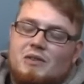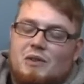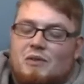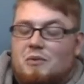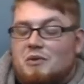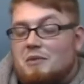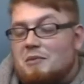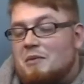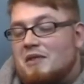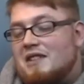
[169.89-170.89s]
So I thought it was
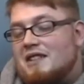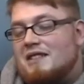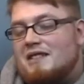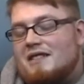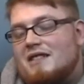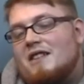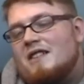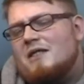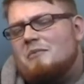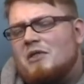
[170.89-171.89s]
going to be one of these,
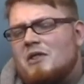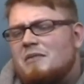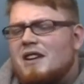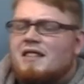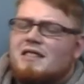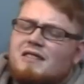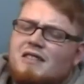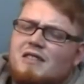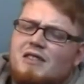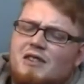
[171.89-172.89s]
oh, I'm going to come and get this
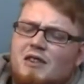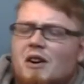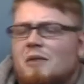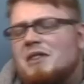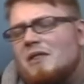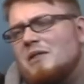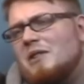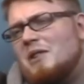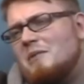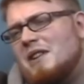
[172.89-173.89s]
done. Oh, I'm
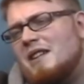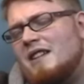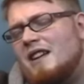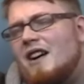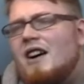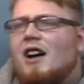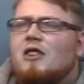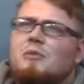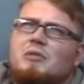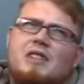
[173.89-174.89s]
definitely going to come in.
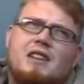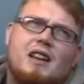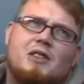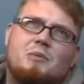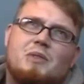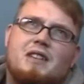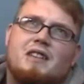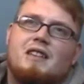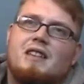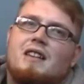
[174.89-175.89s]
I'll come see you next
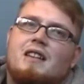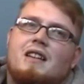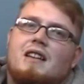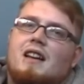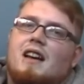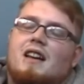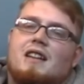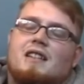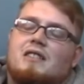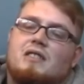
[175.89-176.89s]
week.
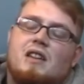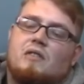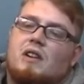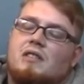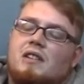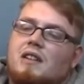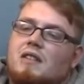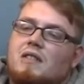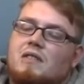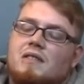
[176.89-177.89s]
And it just never actually
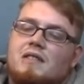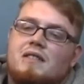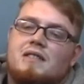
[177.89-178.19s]
occurs.